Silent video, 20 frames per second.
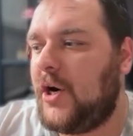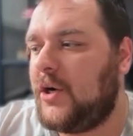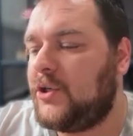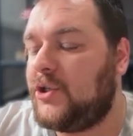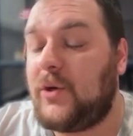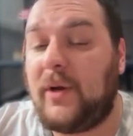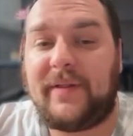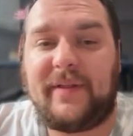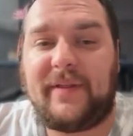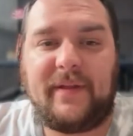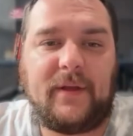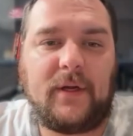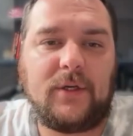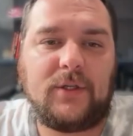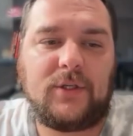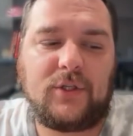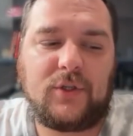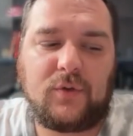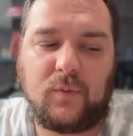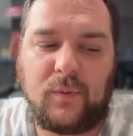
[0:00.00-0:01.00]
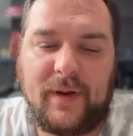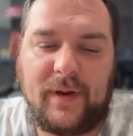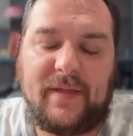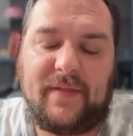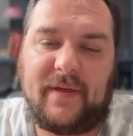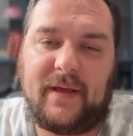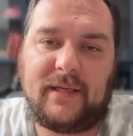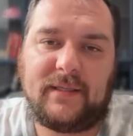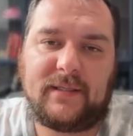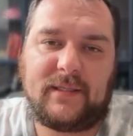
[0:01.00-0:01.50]
So I think there's three
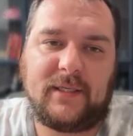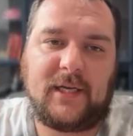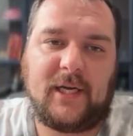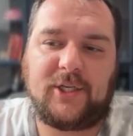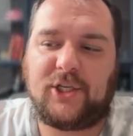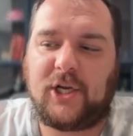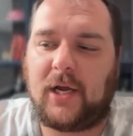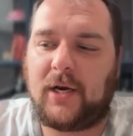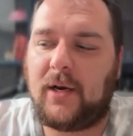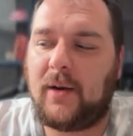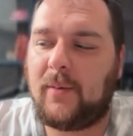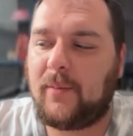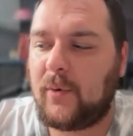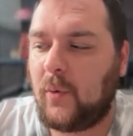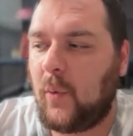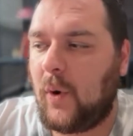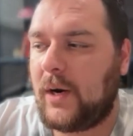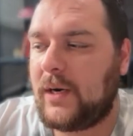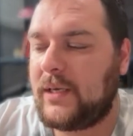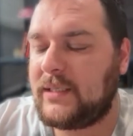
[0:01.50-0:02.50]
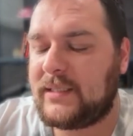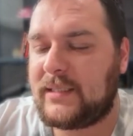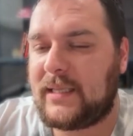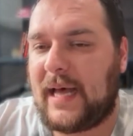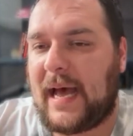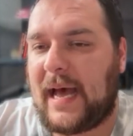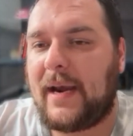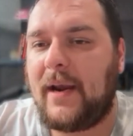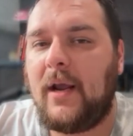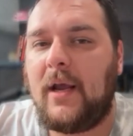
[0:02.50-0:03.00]
things to touch on. Number one is
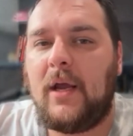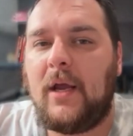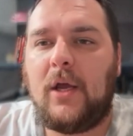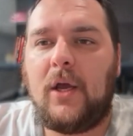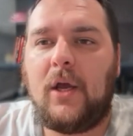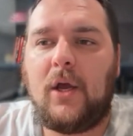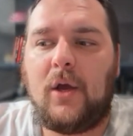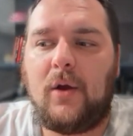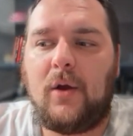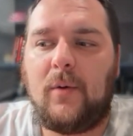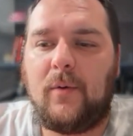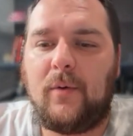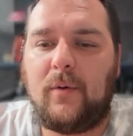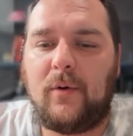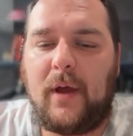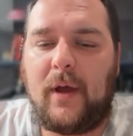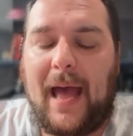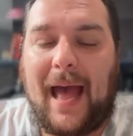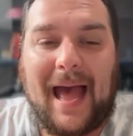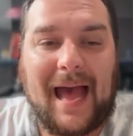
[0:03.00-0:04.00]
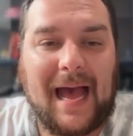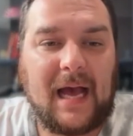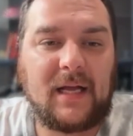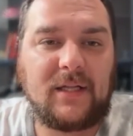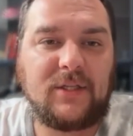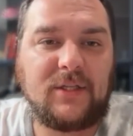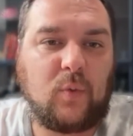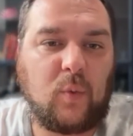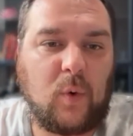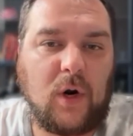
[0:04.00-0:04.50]
that
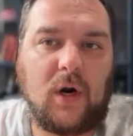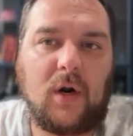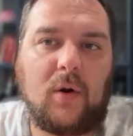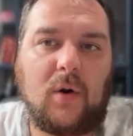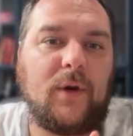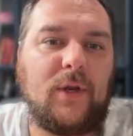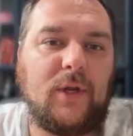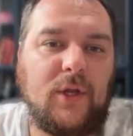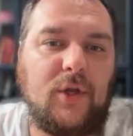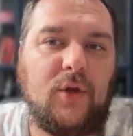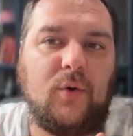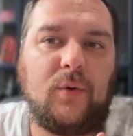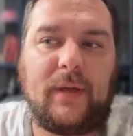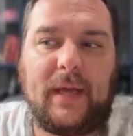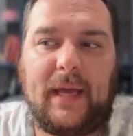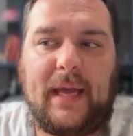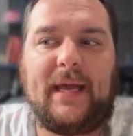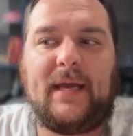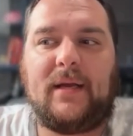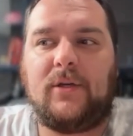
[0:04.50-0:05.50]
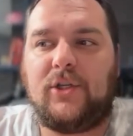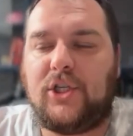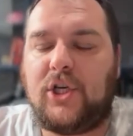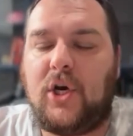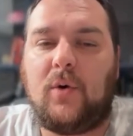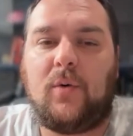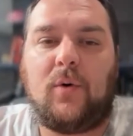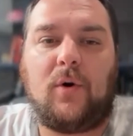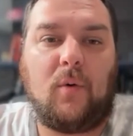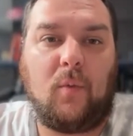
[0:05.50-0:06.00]
ads work when you can't,
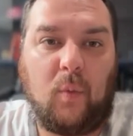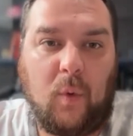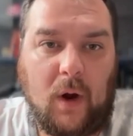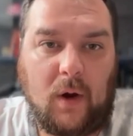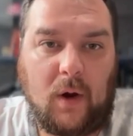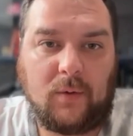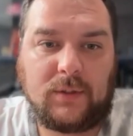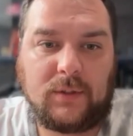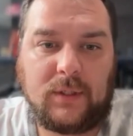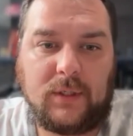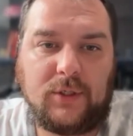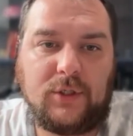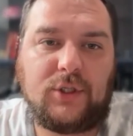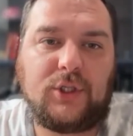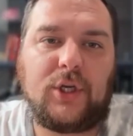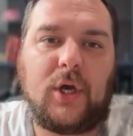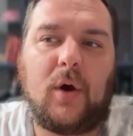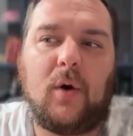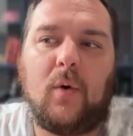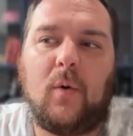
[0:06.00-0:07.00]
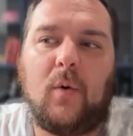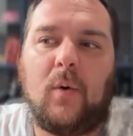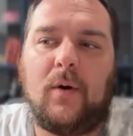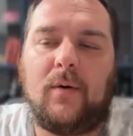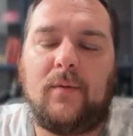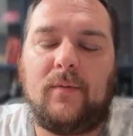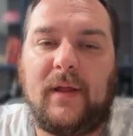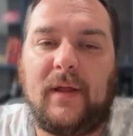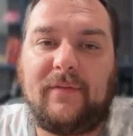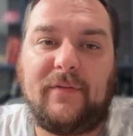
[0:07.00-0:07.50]
don't, or won't.
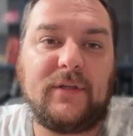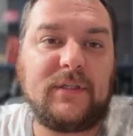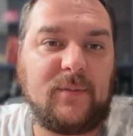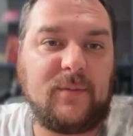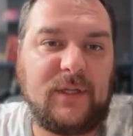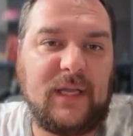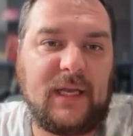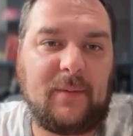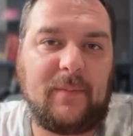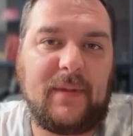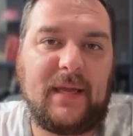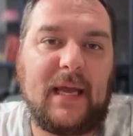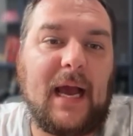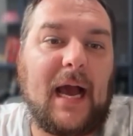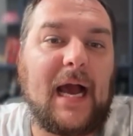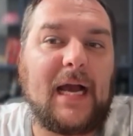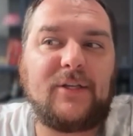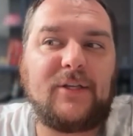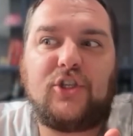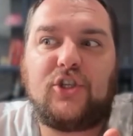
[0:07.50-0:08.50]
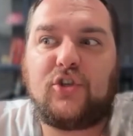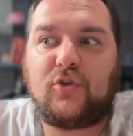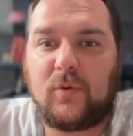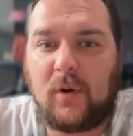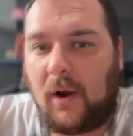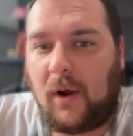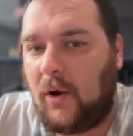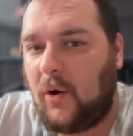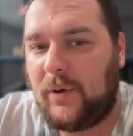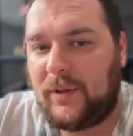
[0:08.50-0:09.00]
So, like for someone like me, I
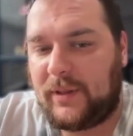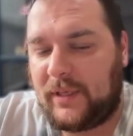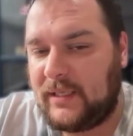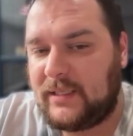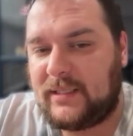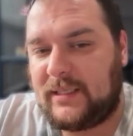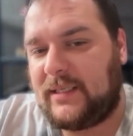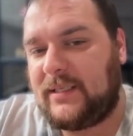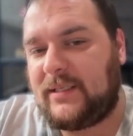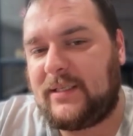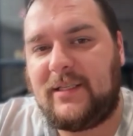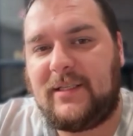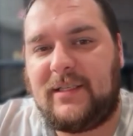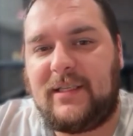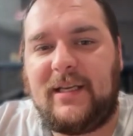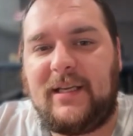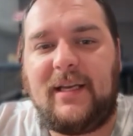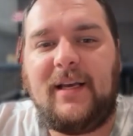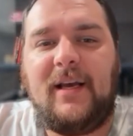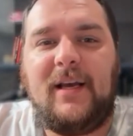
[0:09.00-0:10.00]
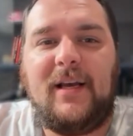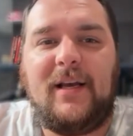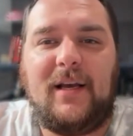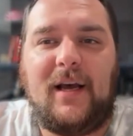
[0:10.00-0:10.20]
struggle with consistency.